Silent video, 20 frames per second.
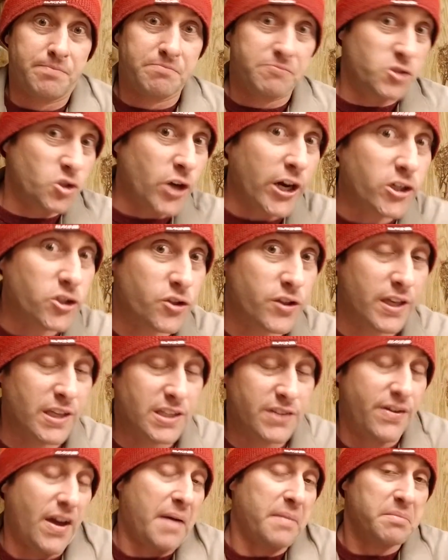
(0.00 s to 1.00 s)
Stranger things
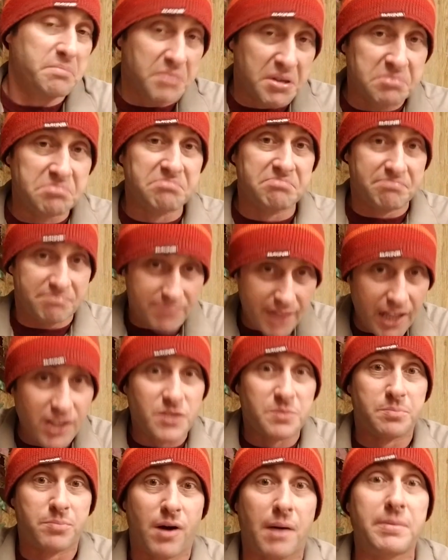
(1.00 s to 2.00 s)
have happened, but
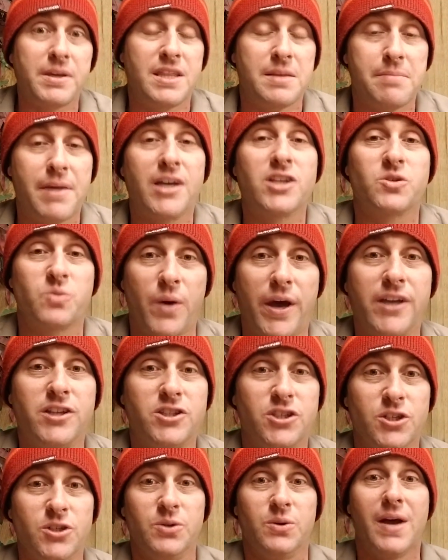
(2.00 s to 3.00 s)
that's probably the best way
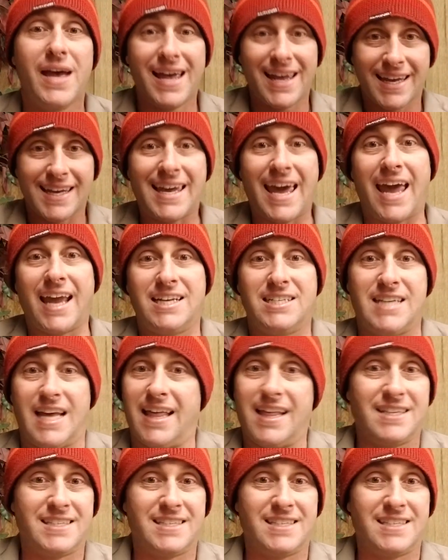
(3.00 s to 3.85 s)
to gauge that.